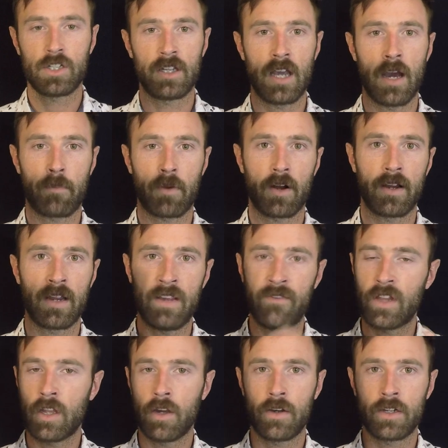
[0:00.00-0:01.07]
in the upper.
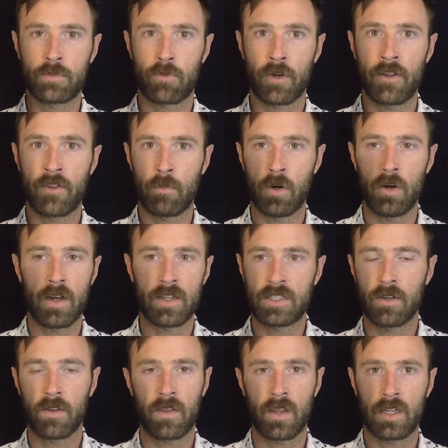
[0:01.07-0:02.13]
Even though it's breathable, I
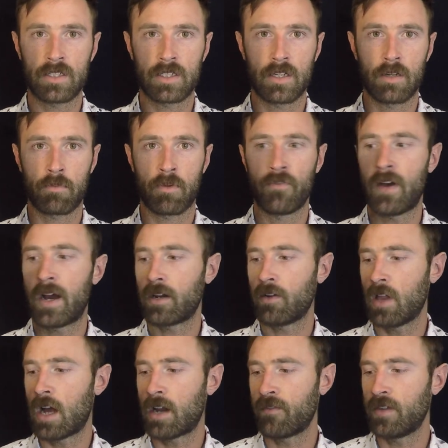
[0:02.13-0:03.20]
still think it's going to provide a
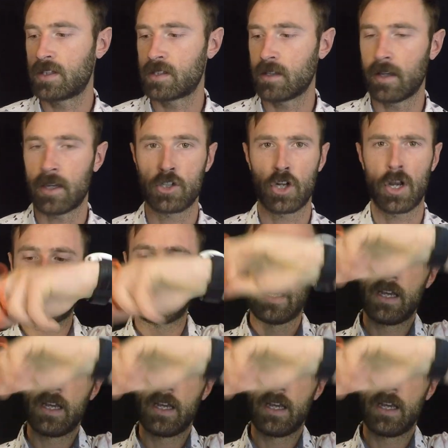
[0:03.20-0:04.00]
lot of insulation.